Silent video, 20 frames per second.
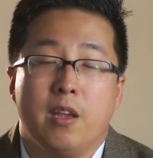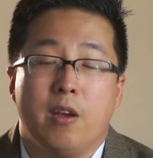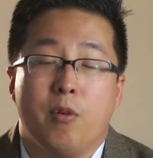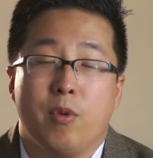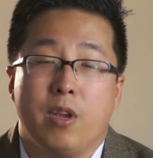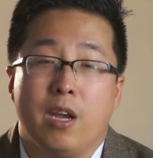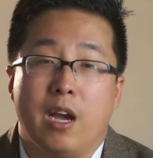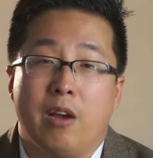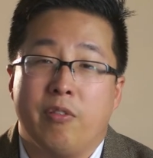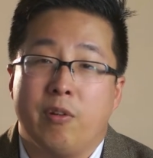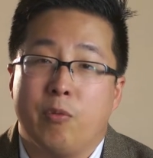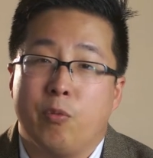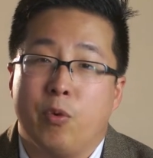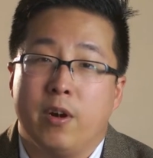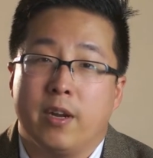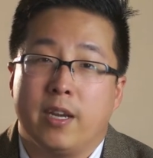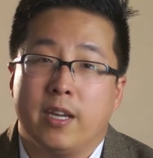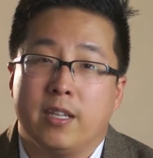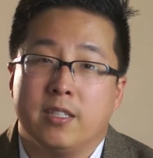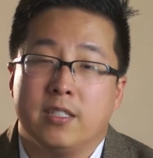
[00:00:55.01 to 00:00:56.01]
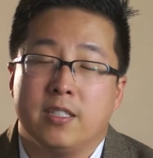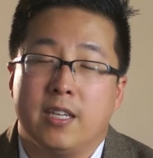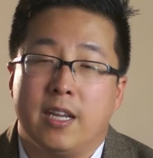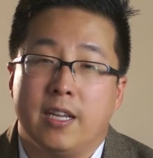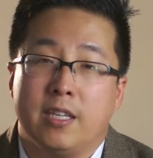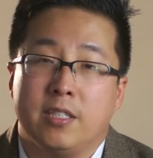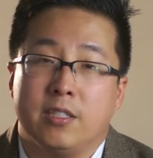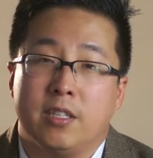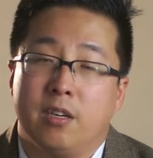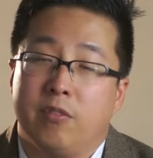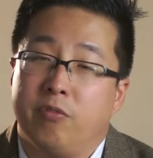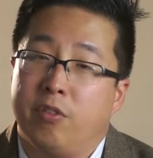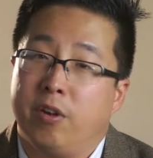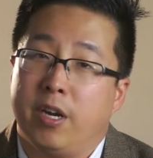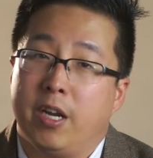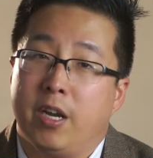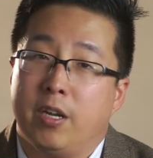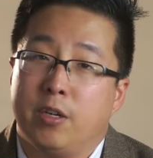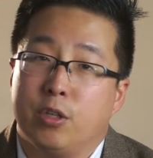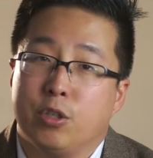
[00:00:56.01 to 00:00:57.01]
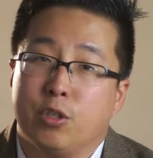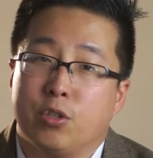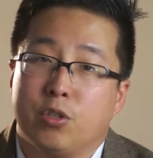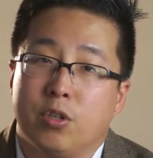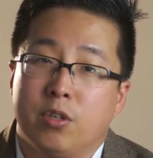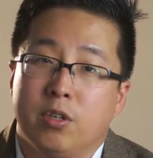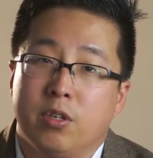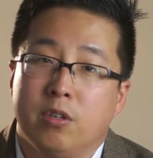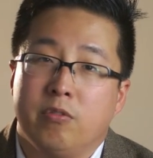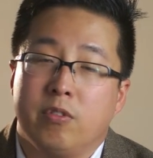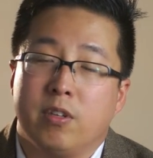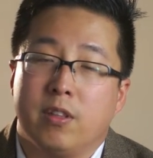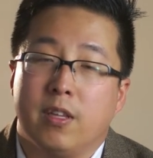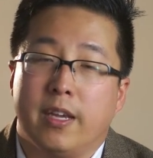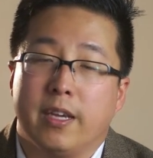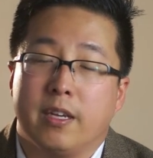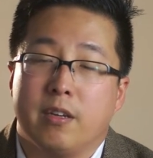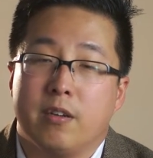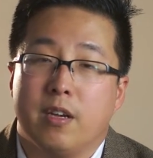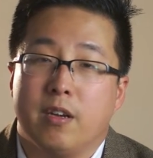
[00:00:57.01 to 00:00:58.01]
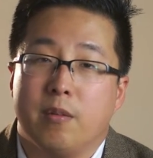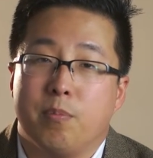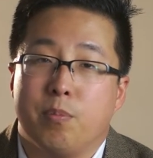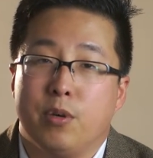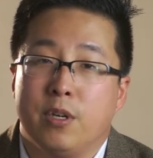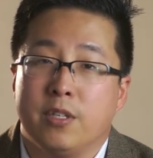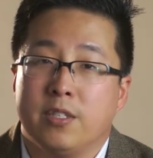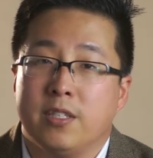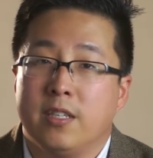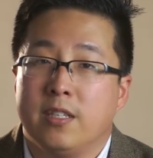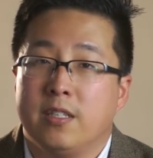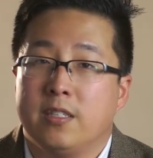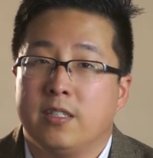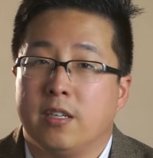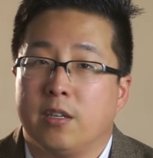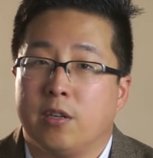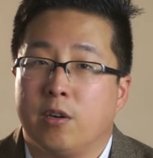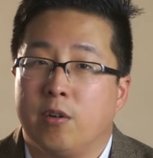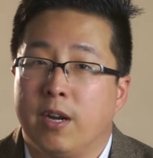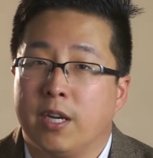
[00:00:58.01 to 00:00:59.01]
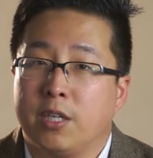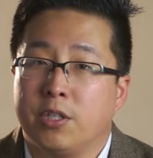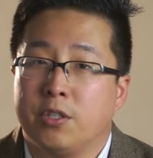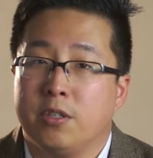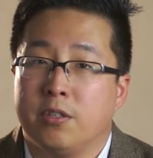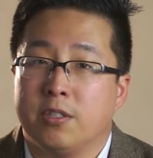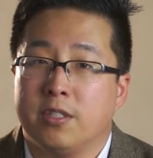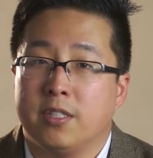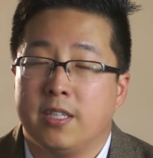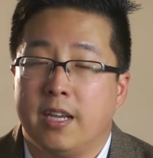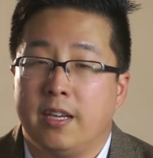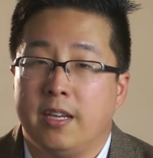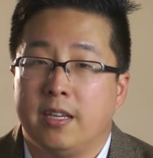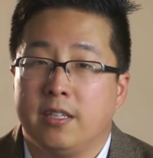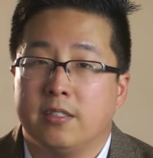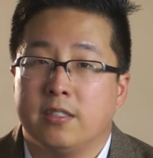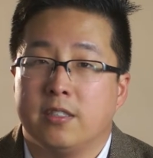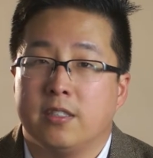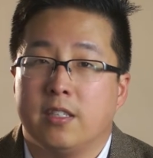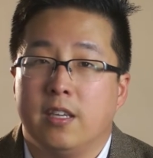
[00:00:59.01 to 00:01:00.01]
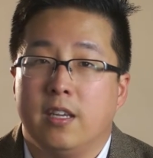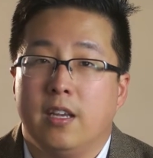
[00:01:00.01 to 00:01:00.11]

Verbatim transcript: we often work in settings that are very underserved, like uh, prisons and correctional settings,